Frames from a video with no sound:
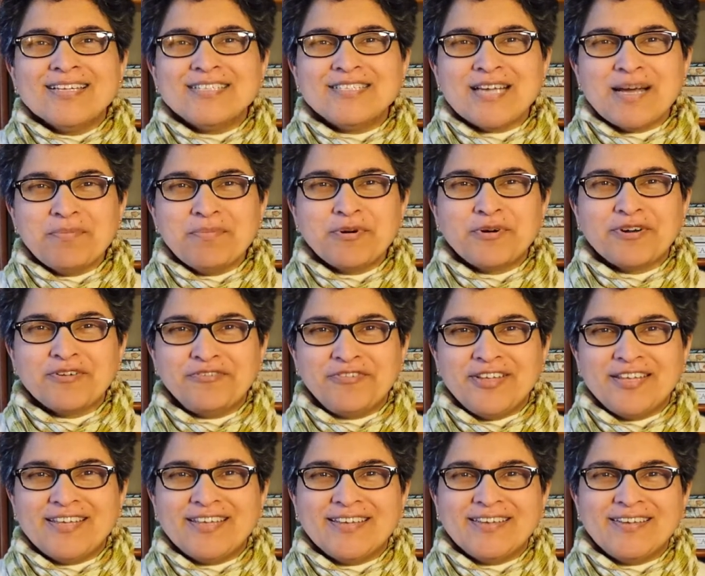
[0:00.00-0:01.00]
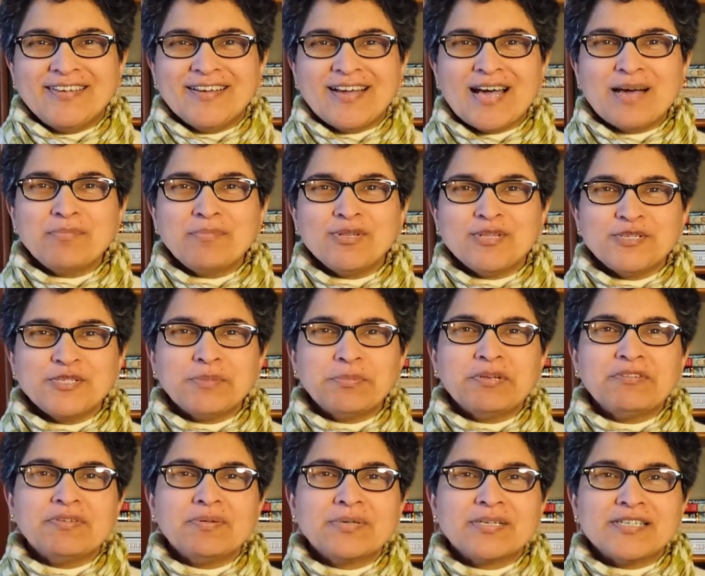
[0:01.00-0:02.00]
Jambo Rafiki, I'm
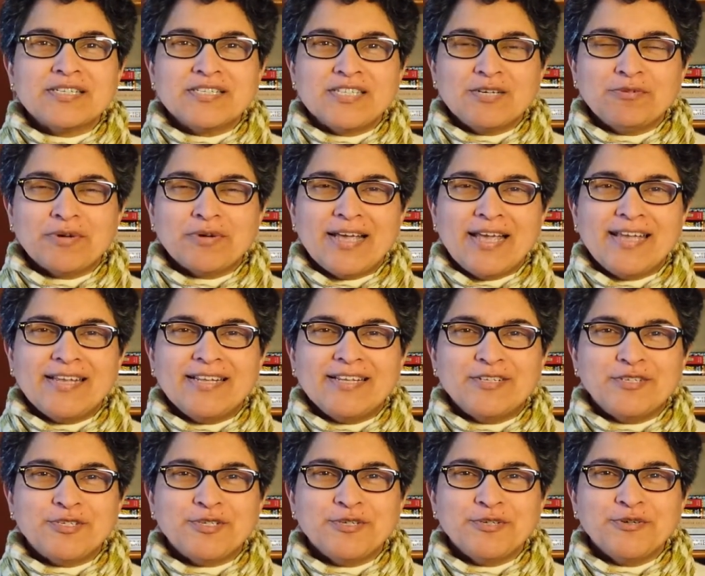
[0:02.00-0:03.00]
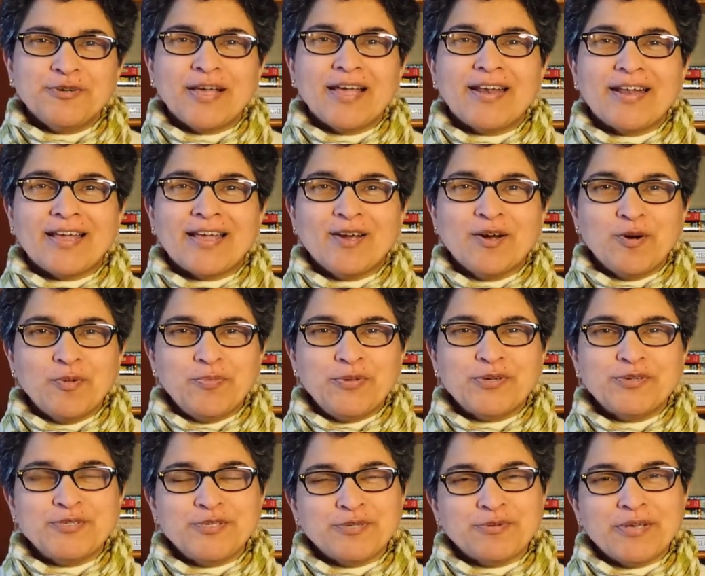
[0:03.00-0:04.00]
Elizabeth from Kasiwa 82, and I hope
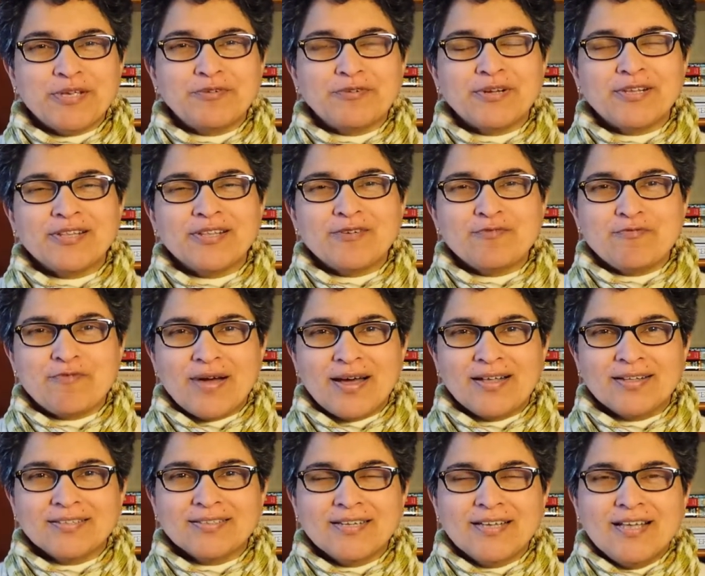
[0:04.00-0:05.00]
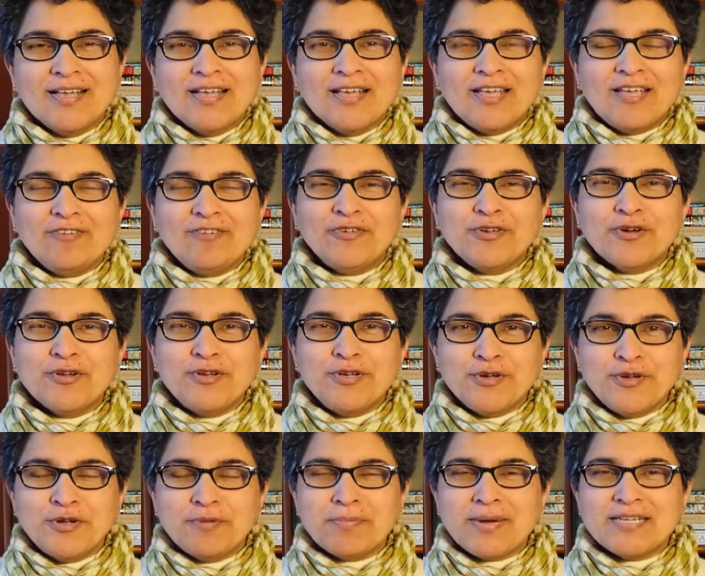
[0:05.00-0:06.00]
you're doing really well. If you're
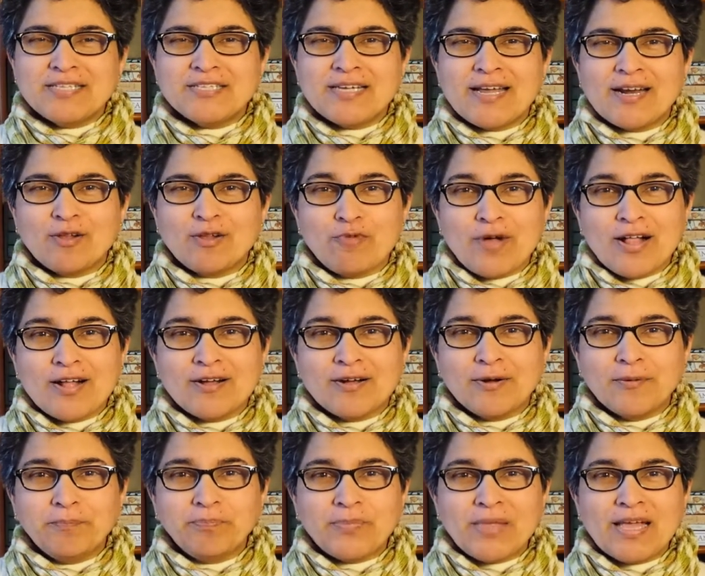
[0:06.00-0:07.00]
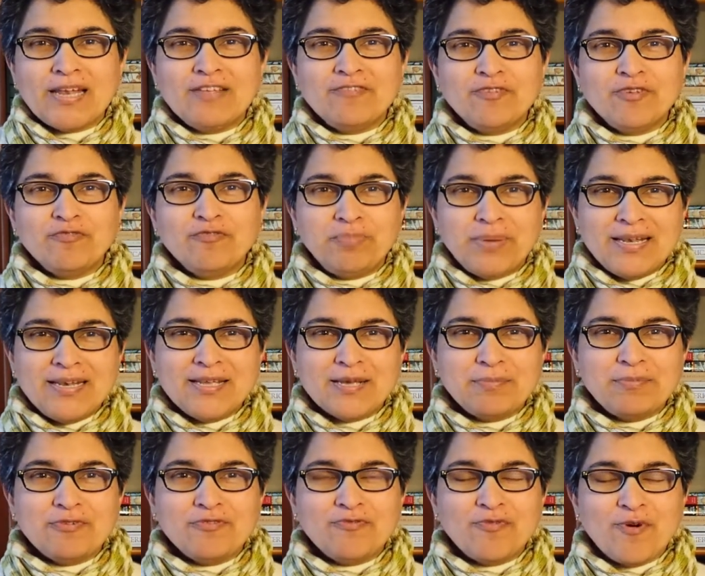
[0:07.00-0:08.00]
new to my channel, welcome. And if you've been here
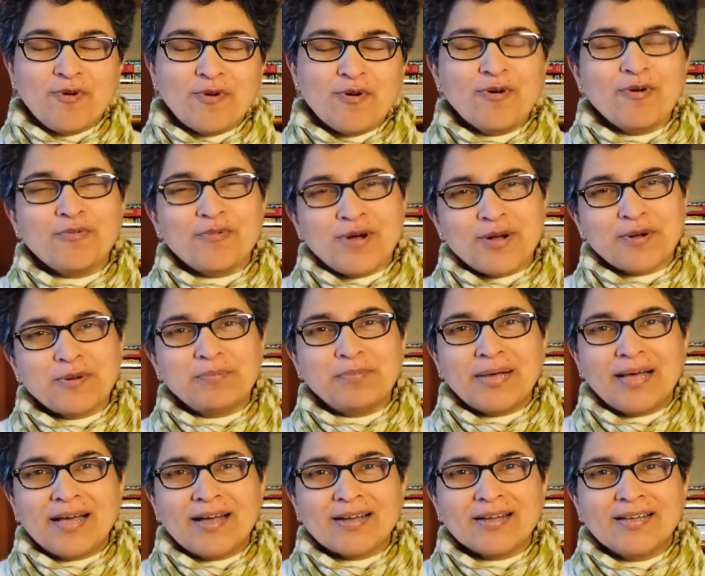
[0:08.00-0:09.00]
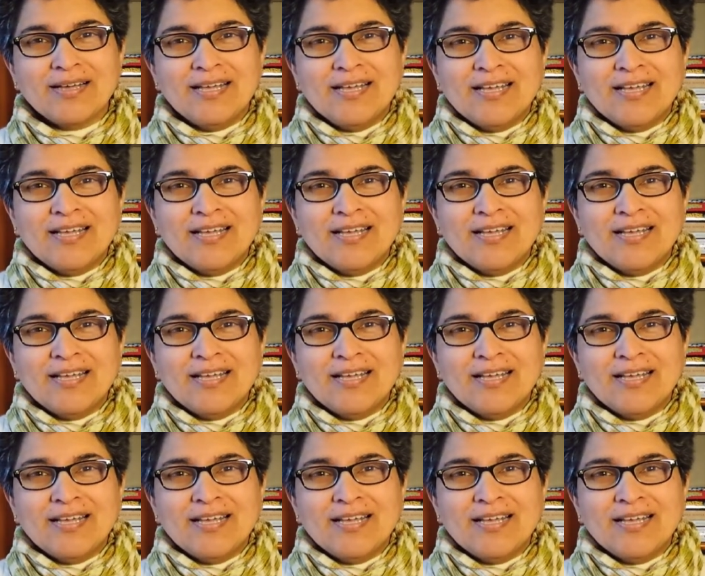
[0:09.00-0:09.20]
before, welcome back.